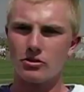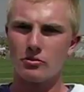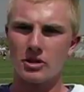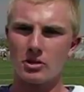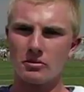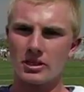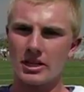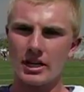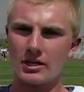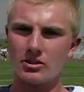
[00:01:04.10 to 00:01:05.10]
should be able to
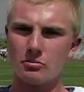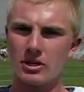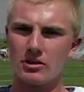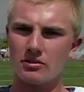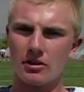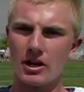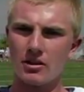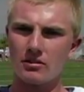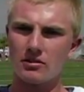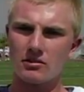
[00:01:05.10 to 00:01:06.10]
get at least B's or
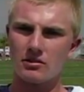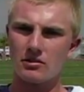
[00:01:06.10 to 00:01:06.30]
A's.